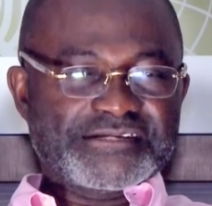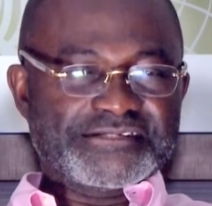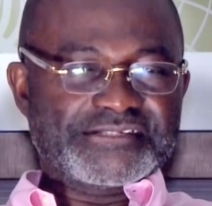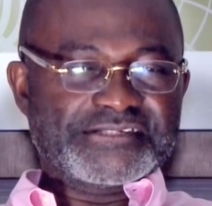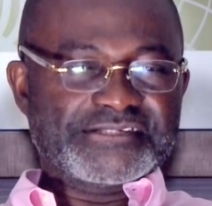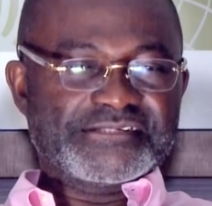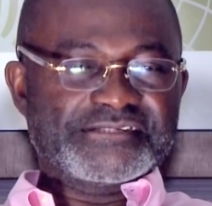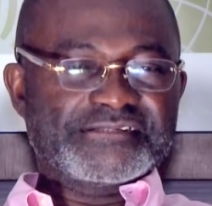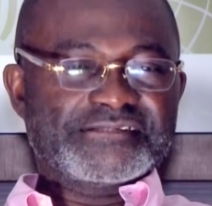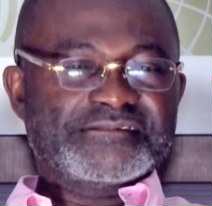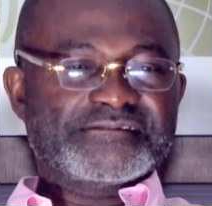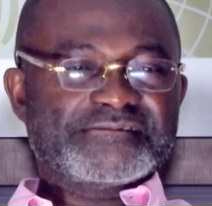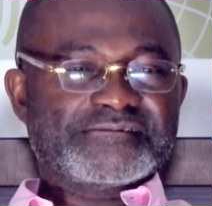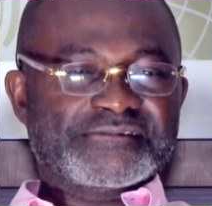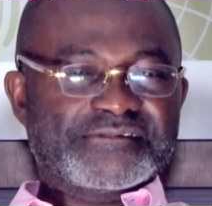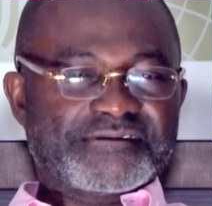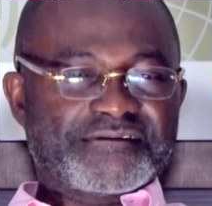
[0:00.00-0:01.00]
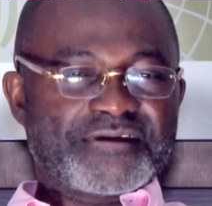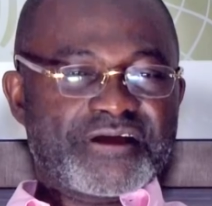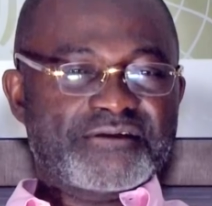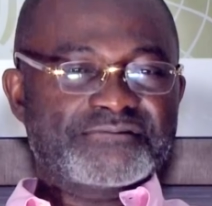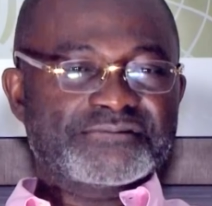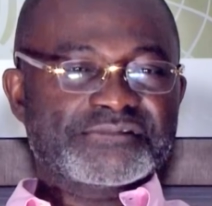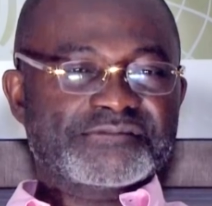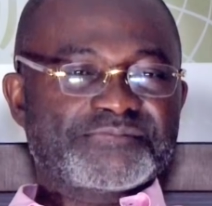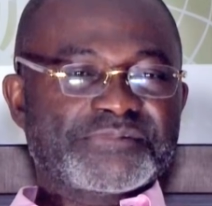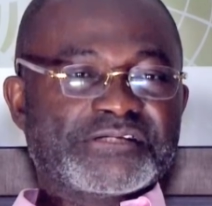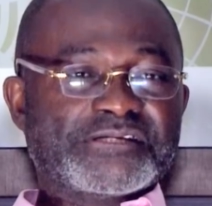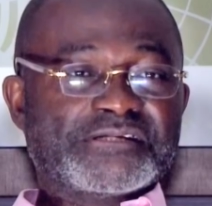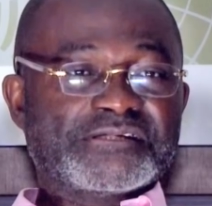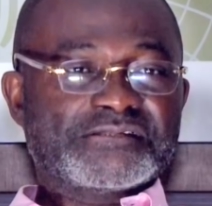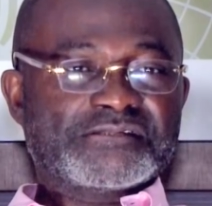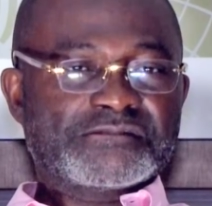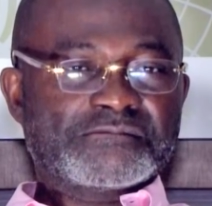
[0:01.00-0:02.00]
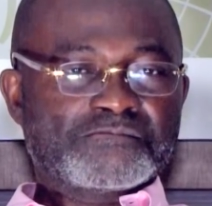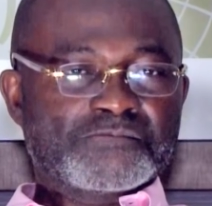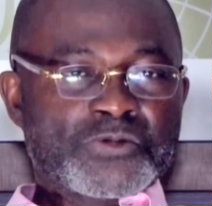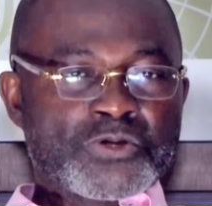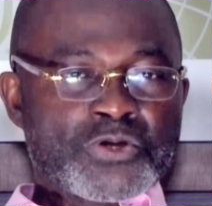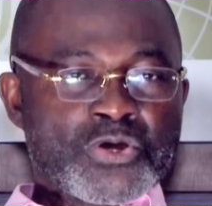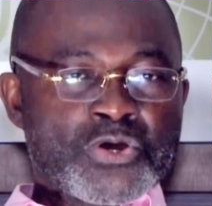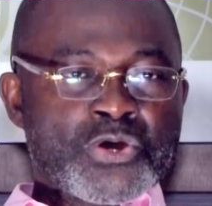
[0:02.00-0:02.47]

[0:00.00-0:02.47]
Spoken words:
realities on the ground, because